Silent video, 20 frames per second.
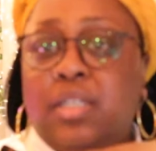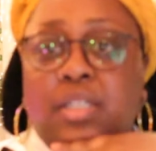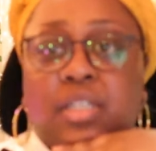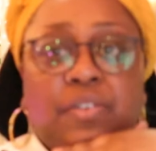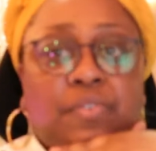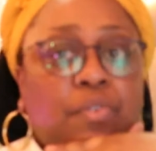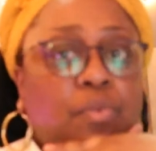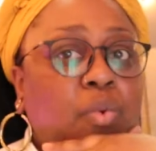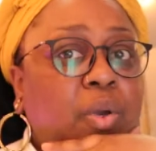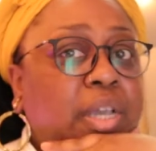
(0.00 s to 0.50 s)
in
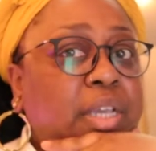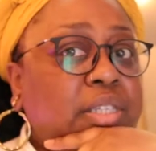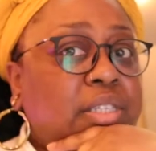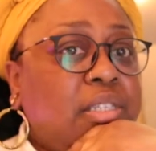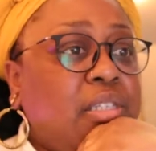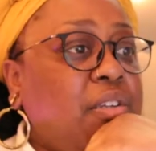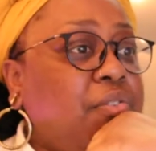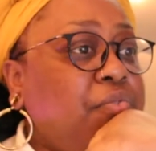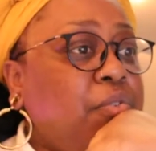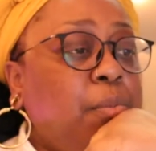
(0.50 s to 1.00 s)
different ways
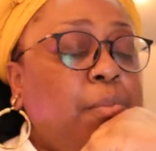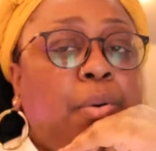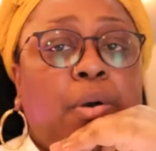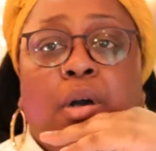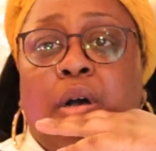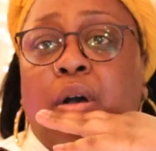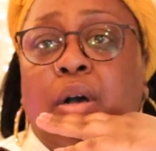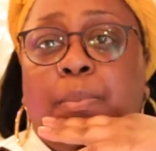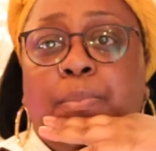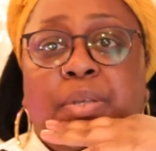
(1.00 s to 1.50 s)
in different
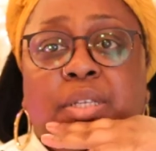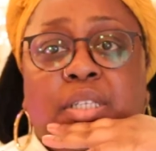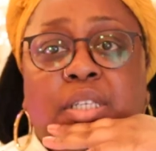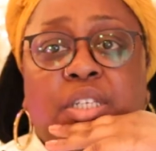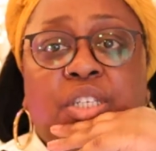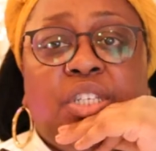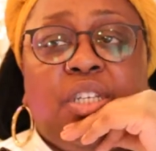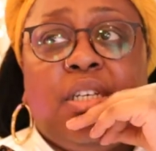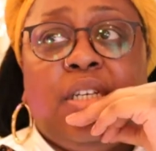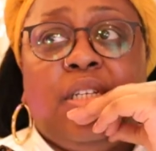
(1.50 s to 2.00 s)

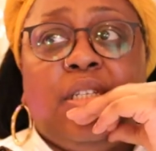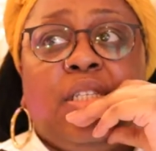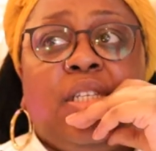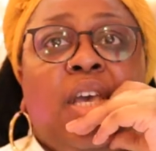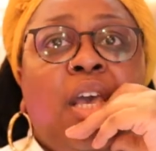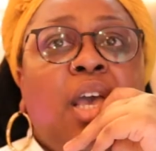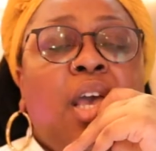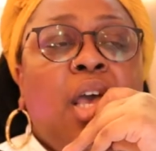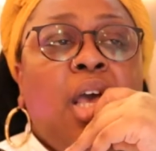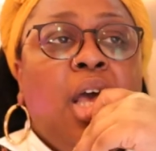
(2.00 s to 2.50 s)

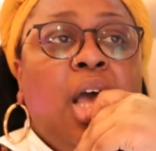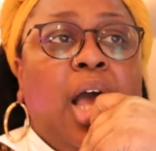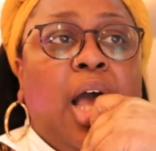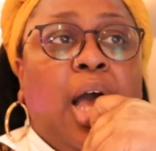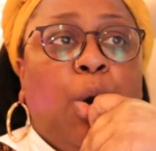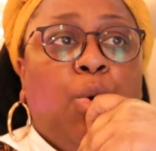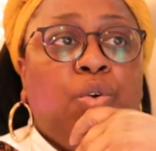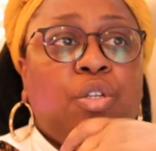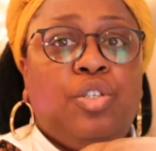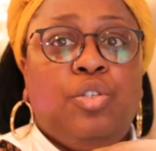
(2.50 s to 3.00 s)
positions.
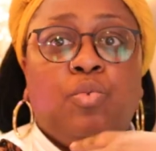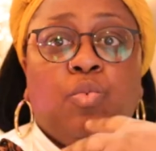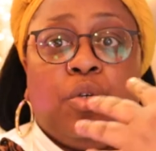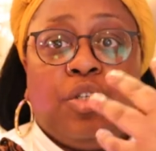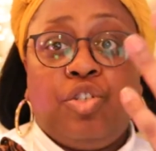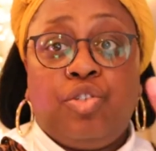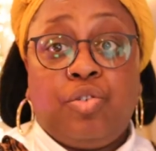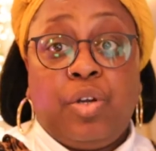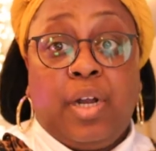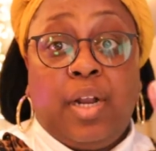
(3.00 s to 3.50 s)
I would do
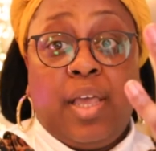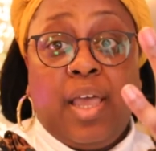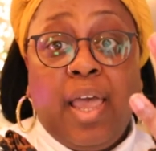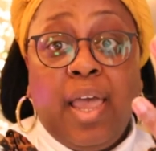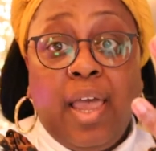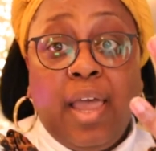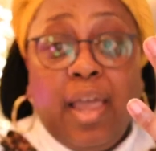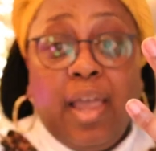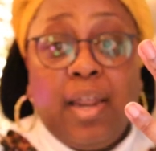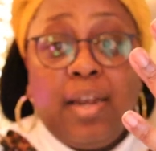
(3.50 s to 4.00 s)
one straight
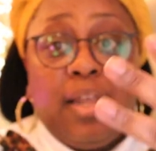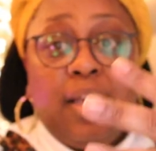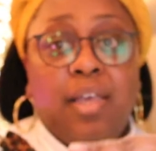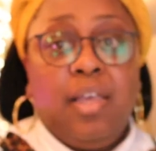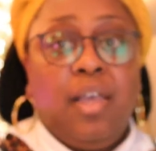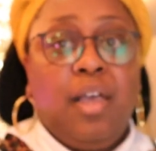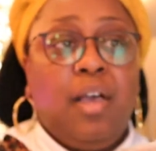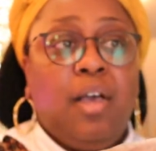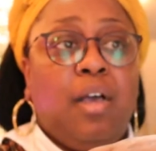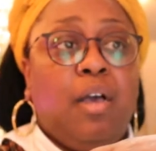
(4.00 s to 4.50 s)
ahead,
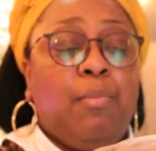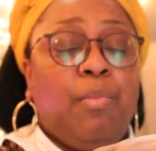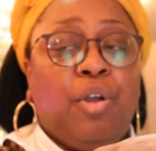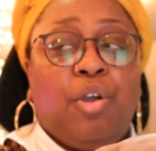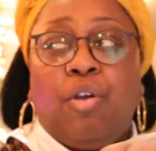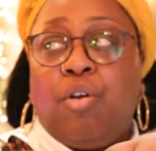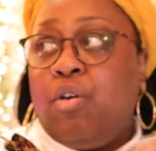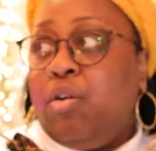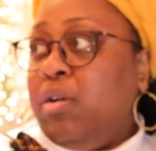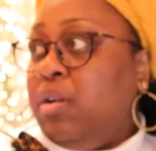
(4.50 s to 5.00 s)
a
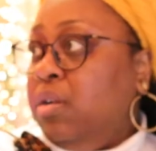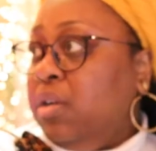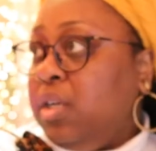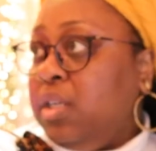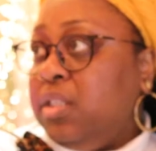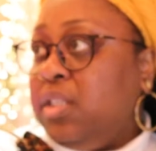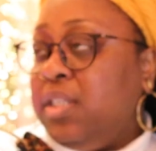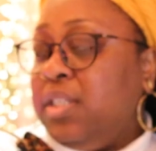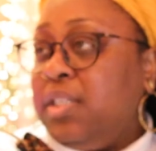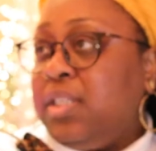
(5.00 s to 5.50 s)
girl
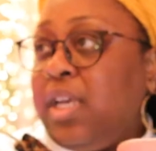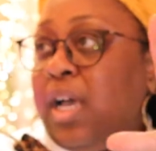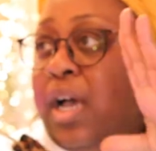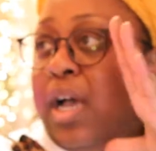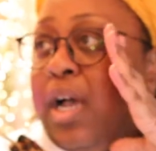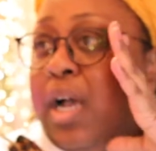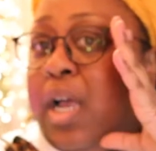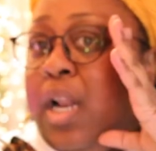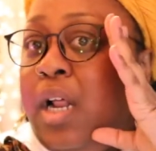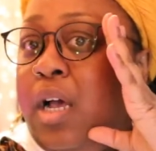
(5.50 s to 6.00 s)
looking to the
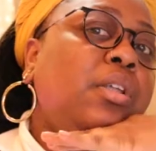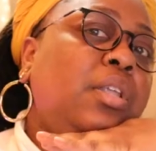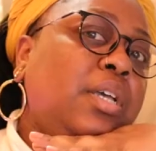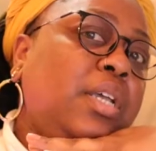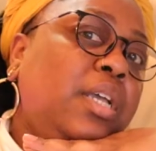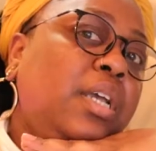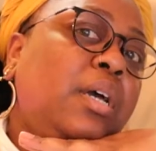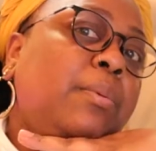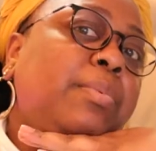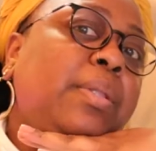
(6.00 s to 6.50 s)
side, girl
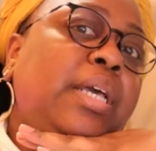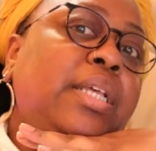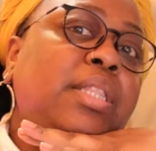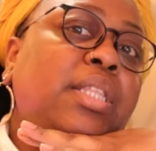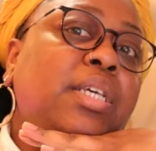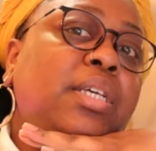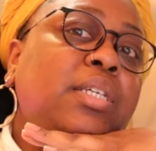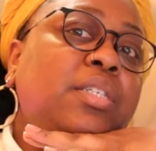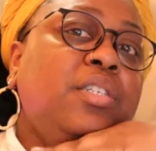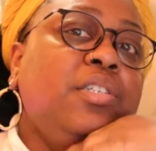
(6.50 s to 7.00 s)
looking up like
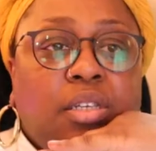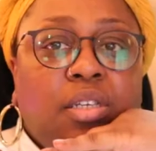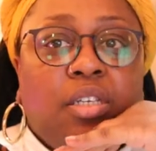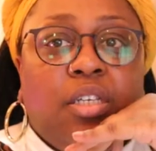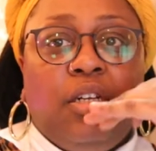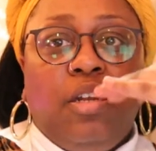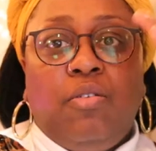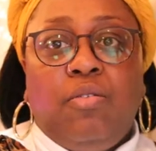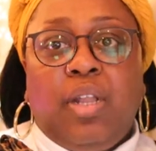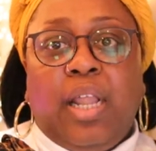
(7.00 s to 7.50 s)
this,
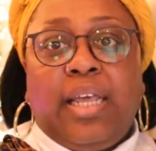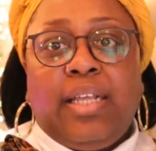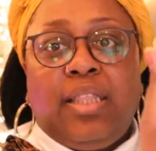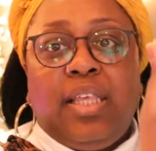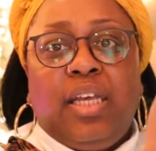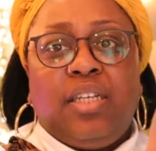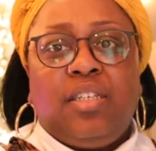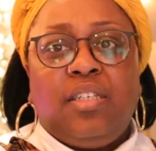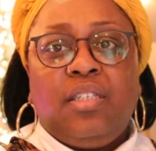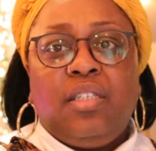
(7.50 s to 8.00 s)
you know, like
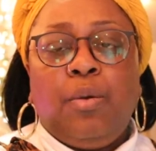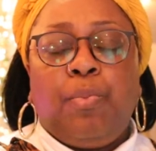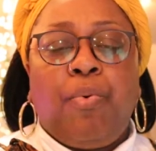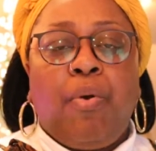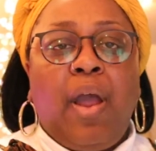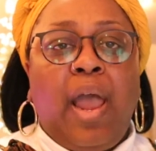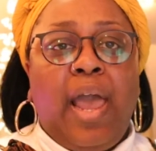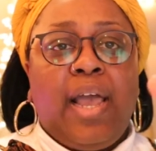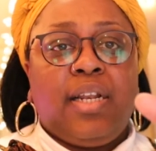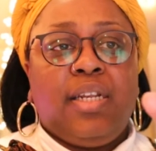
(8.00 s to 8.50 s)
that, just to
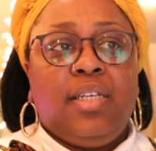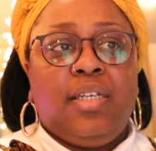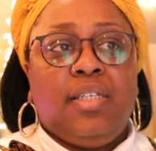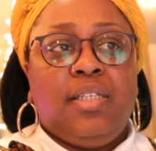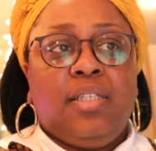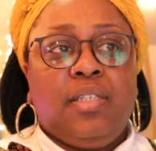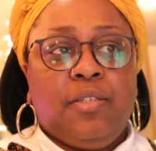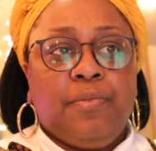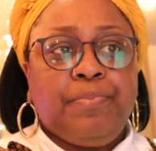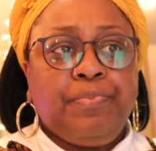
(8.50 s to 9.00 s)

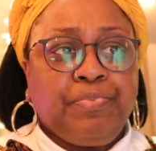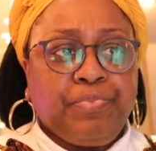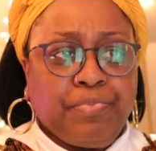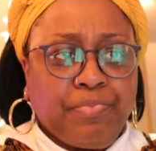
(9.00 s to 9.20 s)
practice